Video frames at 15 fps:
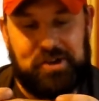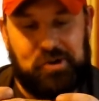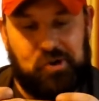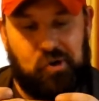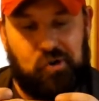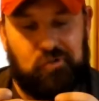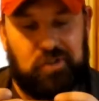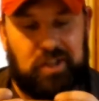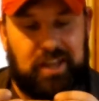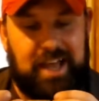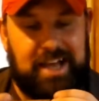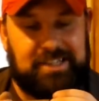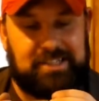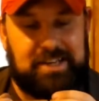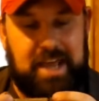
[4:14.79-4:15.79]
over the
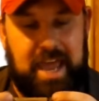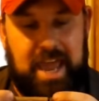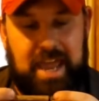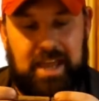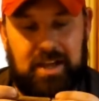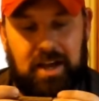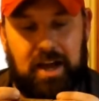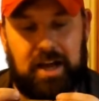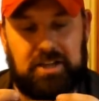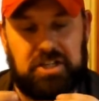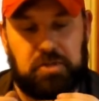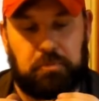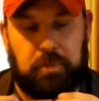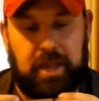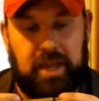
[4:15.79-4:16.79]
last day,
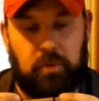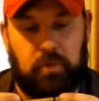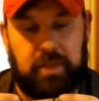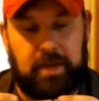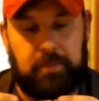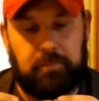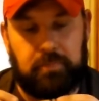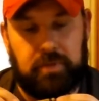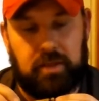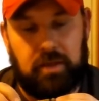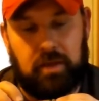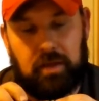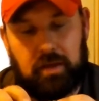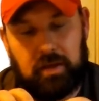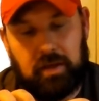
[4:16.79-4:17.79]
just playing with it.
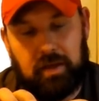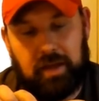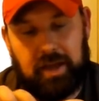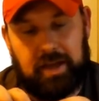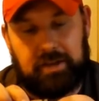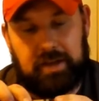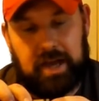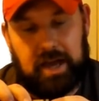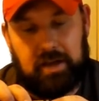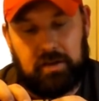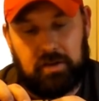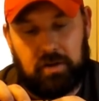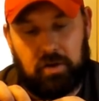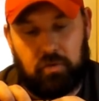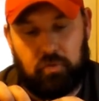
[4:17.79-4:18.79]
And
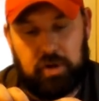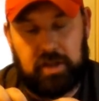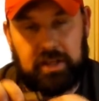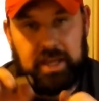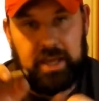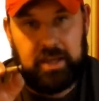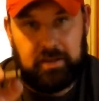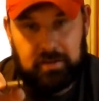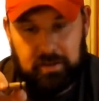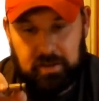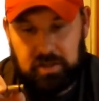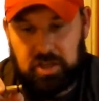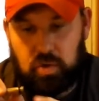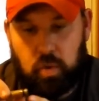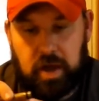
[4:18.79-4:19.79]
really,
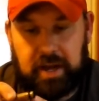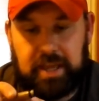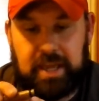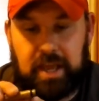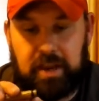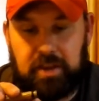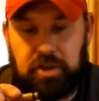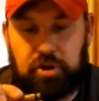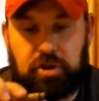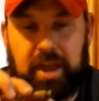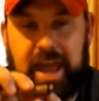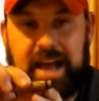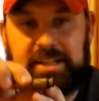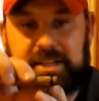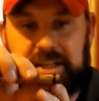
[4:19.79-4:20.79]
you want to get your
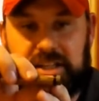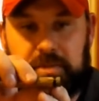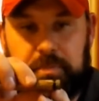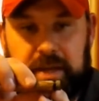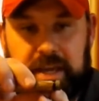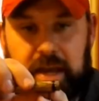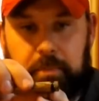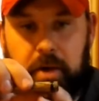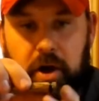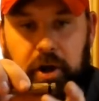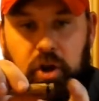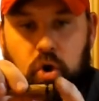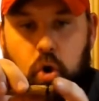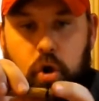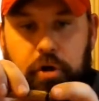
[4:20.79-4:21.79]
gasket to be
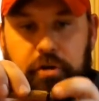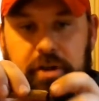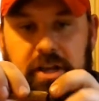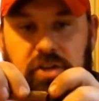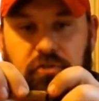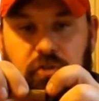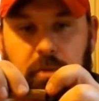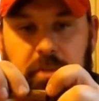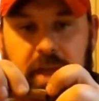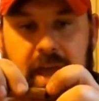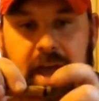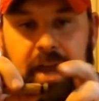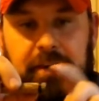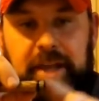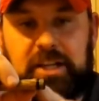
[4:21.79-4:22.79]
about 1/4 inch from the
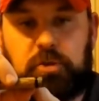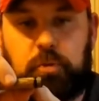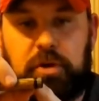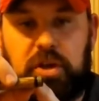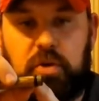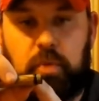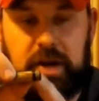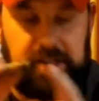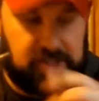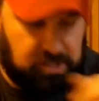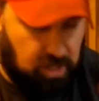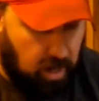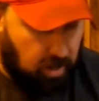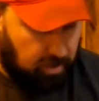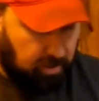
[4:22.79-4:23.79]
end. That's where you want to
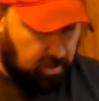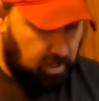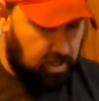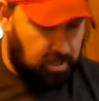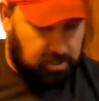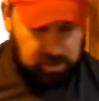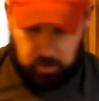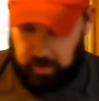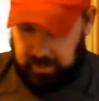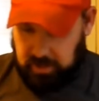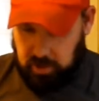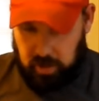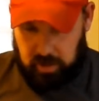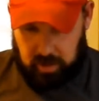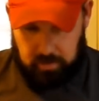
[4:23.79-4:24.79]
start. So I
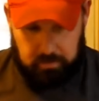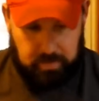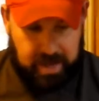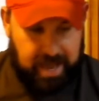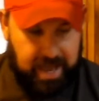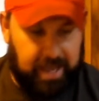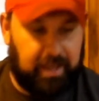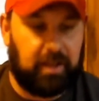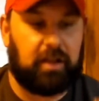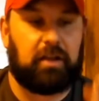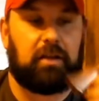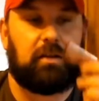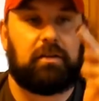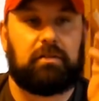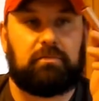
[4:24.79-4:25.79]
took my
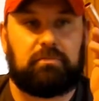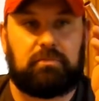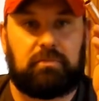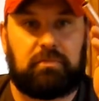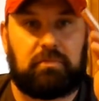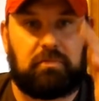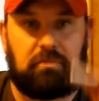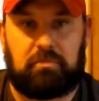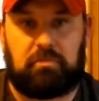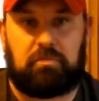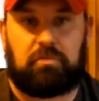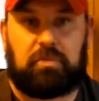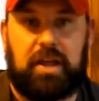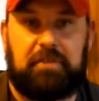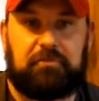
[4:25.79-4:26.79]

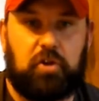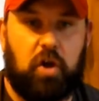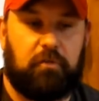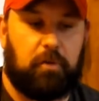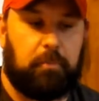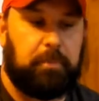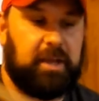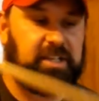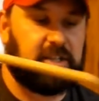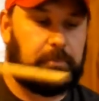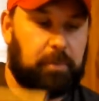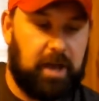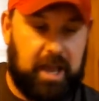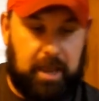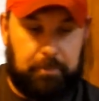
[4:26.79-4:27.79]
leftover piece of
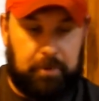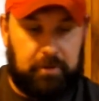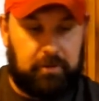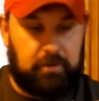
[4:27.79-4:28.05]
pipe,